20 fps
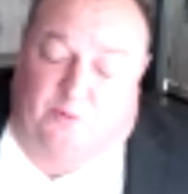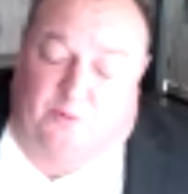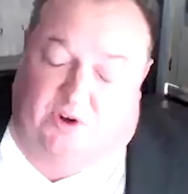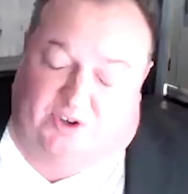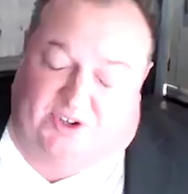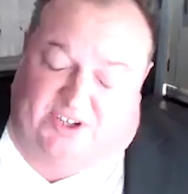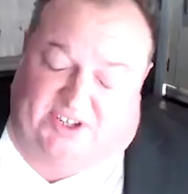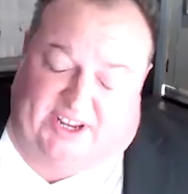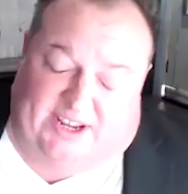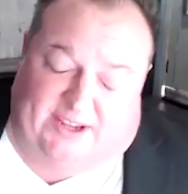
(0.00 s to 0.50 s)
real
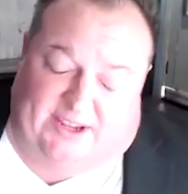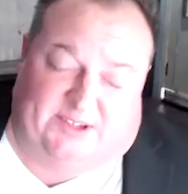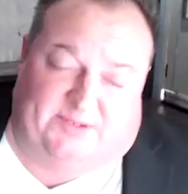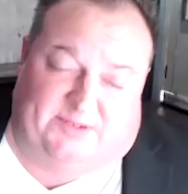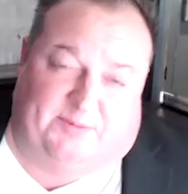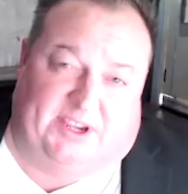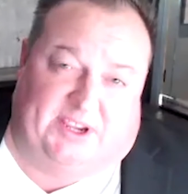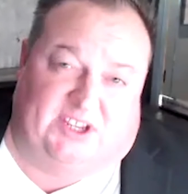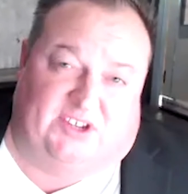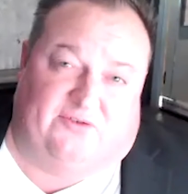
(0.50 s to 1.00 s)
estate
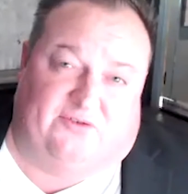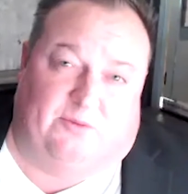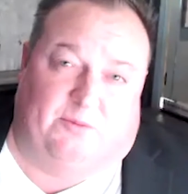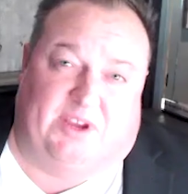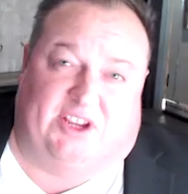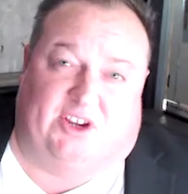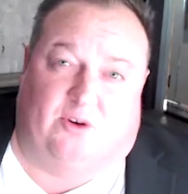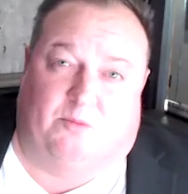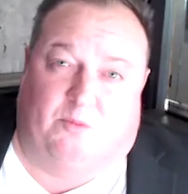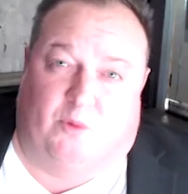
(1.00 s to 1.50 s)
space, from
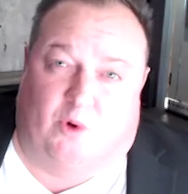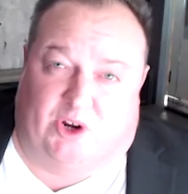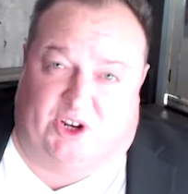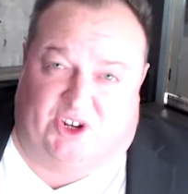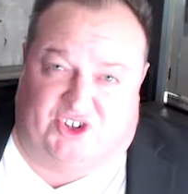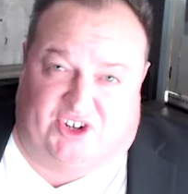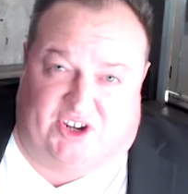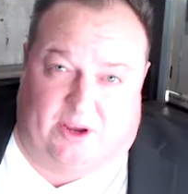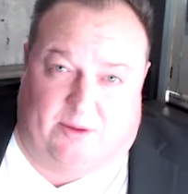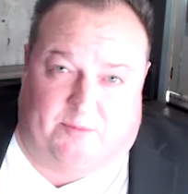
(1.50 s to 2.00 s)
like your
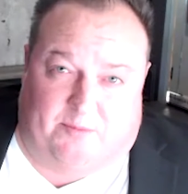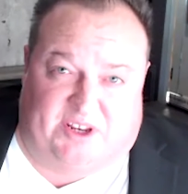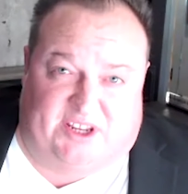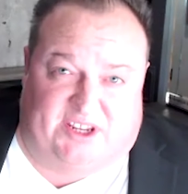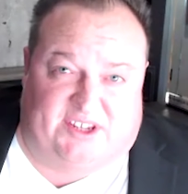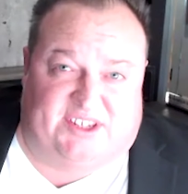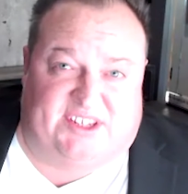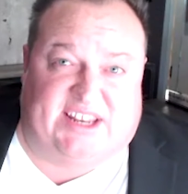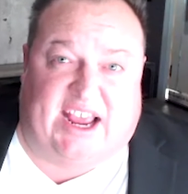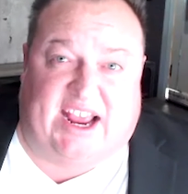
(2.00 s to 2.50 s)
mortgage
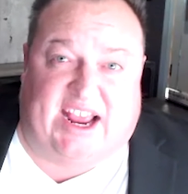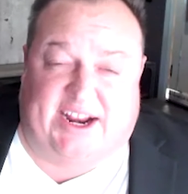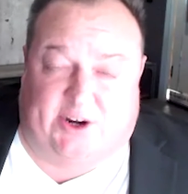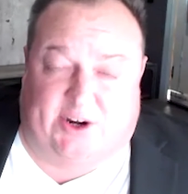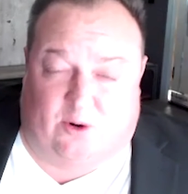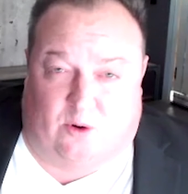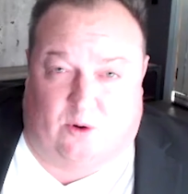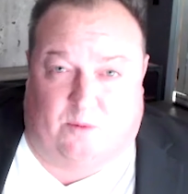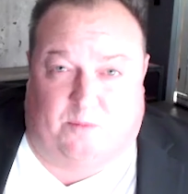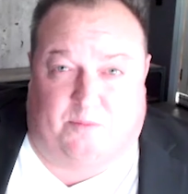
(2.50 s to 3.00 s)
companies,
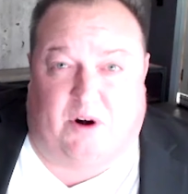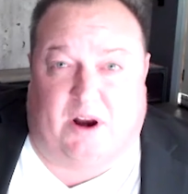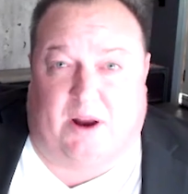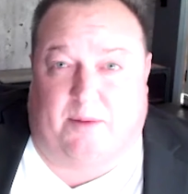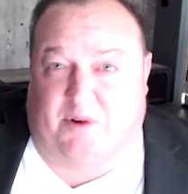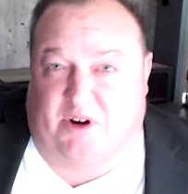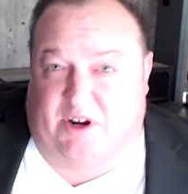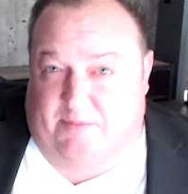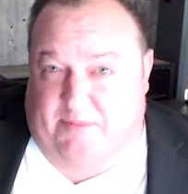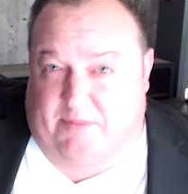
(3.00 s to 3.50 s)
title,
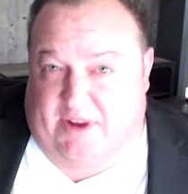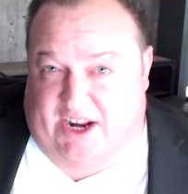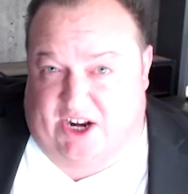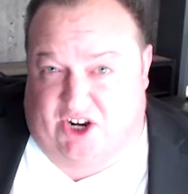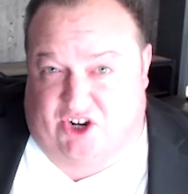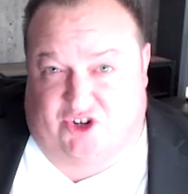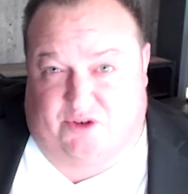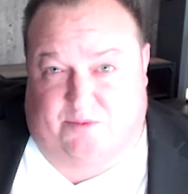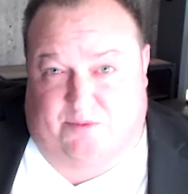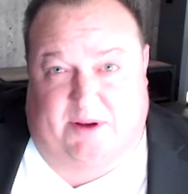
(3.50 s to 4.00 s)
property
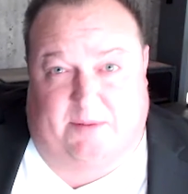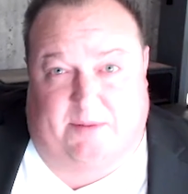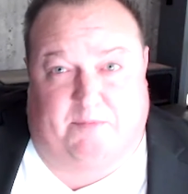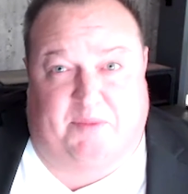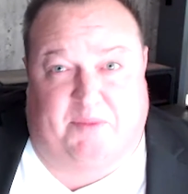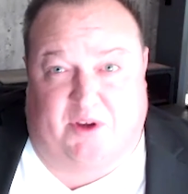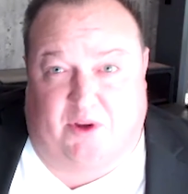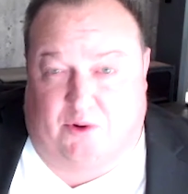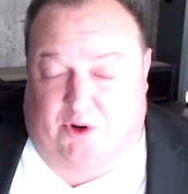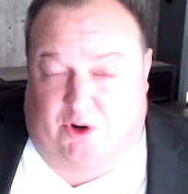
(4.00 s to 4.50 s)
management,
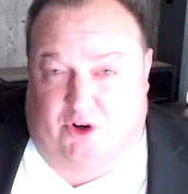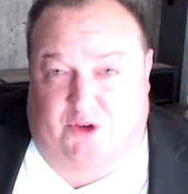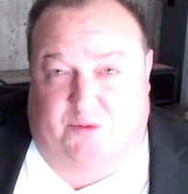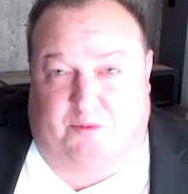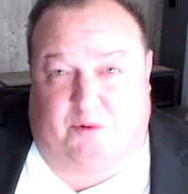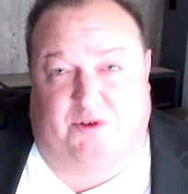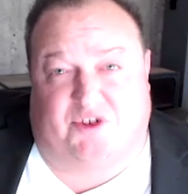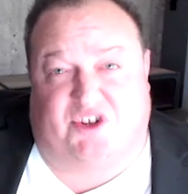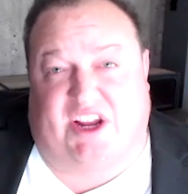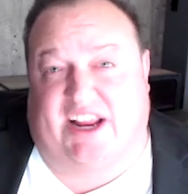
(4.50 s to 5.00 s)
builders,
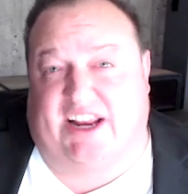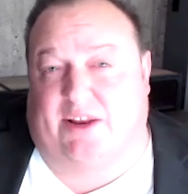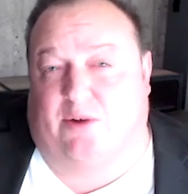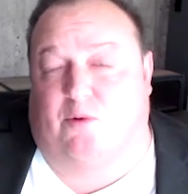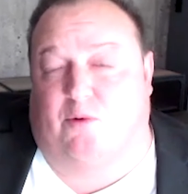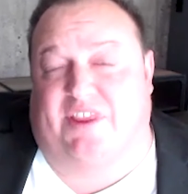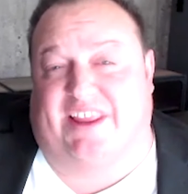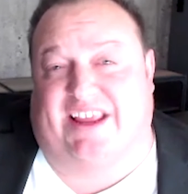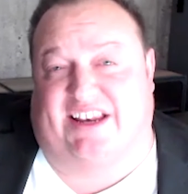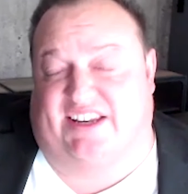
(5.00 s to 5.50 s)
pretty much
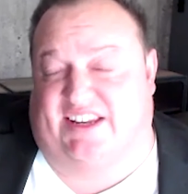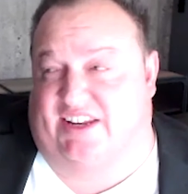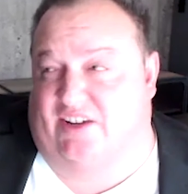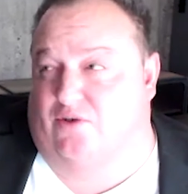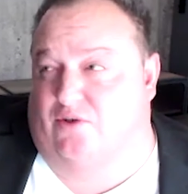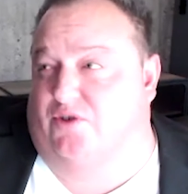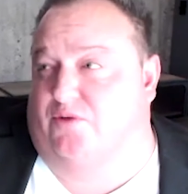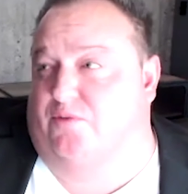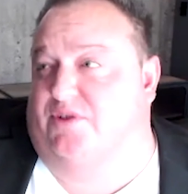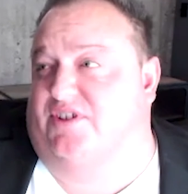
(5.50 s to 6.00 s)
anyone that
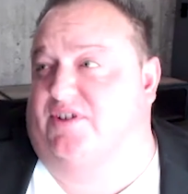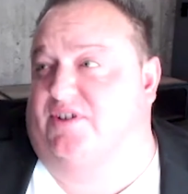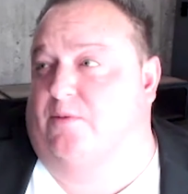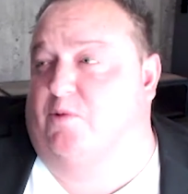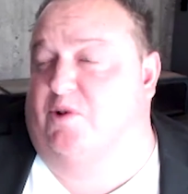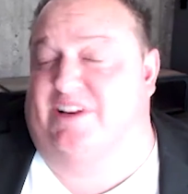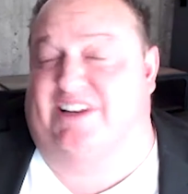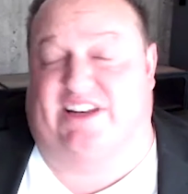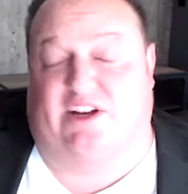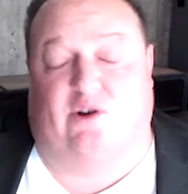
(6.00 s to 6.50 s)
deals with
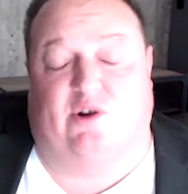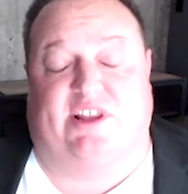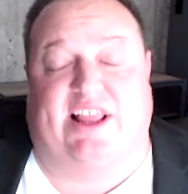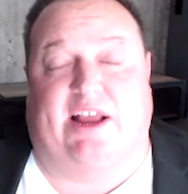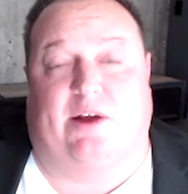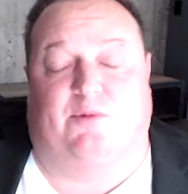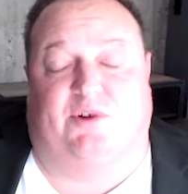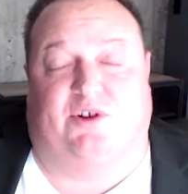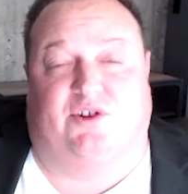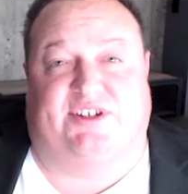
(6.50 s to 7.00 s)
someone during
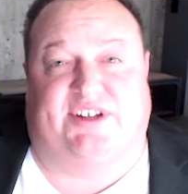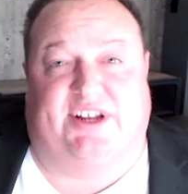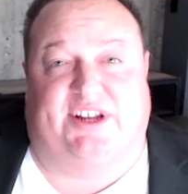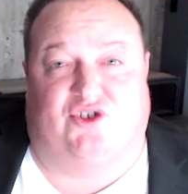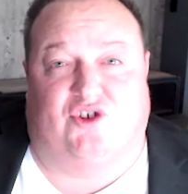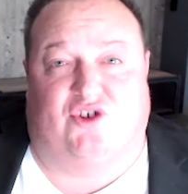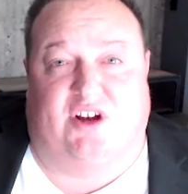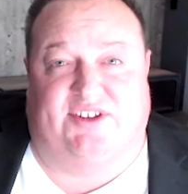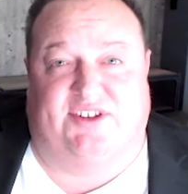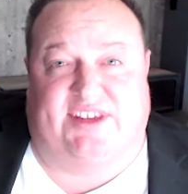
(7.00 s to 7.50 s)
that real estate
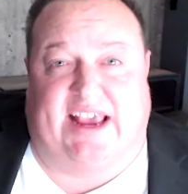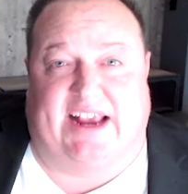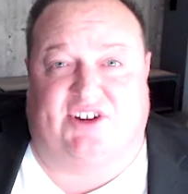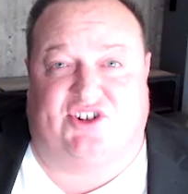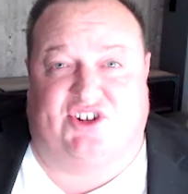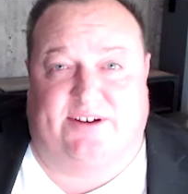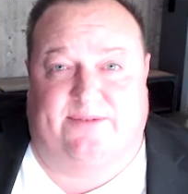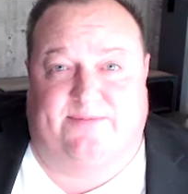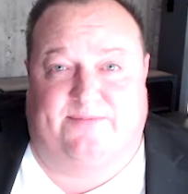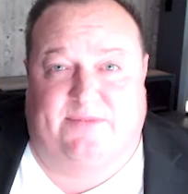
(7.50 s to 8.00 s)

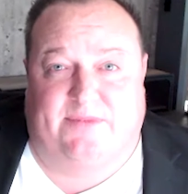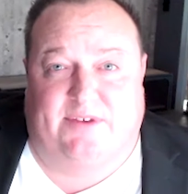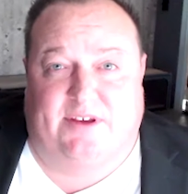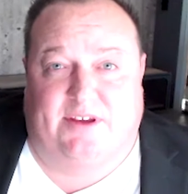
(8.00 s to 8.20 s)
transaction.